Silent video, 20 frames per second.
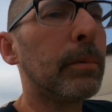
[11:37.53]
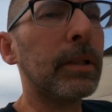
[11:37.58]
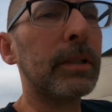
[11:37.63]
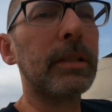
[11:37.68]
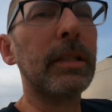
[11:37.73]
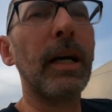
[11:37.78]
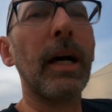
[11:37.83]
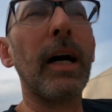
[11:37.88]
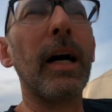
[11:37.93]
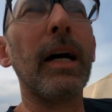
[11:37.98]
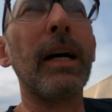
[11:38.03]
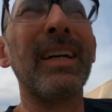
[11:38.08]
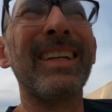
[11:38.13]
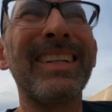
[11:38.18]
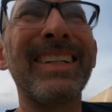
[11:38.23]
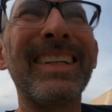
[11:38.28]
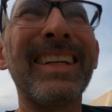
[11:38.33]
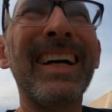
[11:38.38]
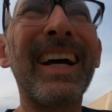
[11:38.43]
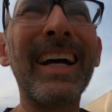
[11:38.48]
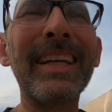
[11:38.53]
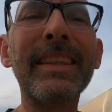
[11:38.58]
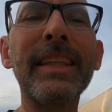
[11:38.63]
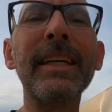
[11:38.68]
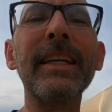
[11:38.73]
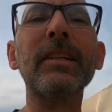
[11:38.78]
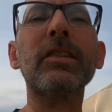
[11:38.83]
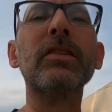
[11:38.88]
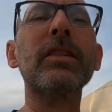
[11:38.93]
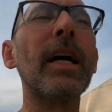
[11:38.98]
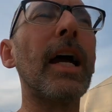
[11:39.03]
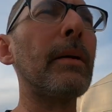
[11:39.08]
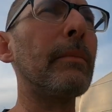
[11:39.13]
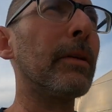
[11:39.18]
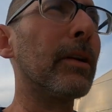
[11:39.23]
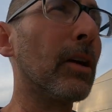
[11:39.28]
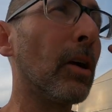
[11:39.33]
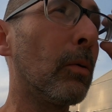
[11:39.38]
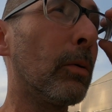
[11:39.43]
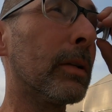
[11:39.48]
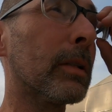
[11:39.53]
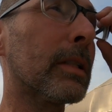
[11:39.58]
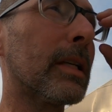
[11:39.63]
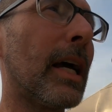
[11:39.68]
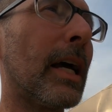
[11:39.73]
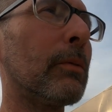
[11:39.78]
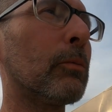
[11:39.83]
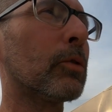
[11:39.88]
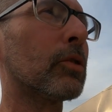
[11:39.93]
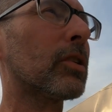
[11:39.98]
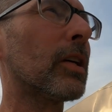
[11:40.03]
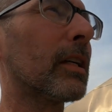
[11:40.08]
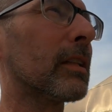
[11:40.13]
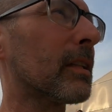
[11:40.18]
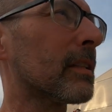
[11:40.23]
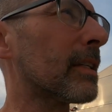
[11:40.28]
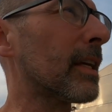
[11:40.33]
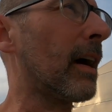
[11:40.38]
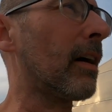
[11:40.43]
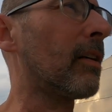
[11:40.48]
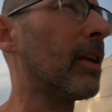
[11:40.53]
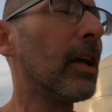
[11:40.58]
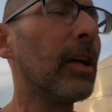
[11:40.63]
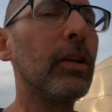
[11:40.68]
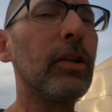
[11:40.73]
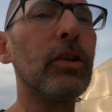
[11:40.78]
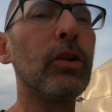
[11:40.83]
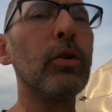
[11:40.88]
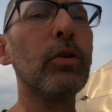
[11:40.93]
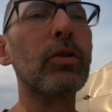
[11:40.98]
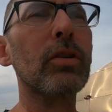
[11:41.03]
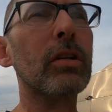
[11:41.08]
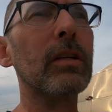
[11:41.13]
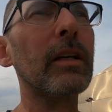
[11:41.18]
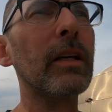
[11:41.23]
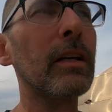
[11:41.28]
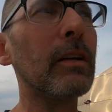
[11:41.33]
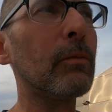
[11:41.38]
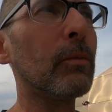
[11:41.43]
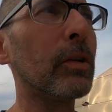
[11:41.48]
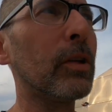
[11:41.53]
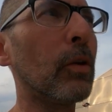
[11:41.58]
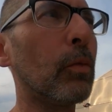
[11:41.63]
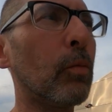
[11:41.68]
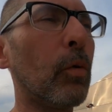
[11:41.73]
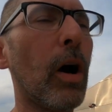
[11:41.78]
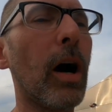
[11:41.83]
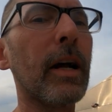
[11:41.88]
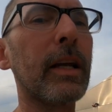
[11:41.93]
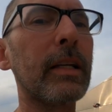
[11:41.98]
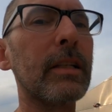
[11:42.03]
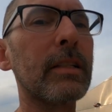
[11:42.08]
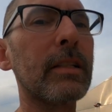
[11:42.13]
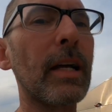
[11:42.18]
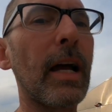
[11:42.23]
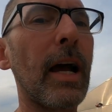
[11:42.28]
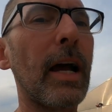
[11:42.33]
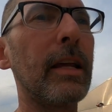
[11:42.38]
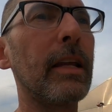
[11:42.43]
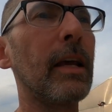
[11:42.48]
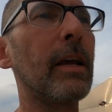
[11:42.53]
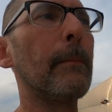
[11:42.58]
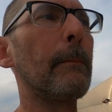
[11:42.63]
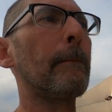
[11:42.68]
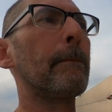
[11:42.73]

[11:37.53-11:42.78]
But uh, I think it's time to go inside we'll check this out. Usually when you walk inside,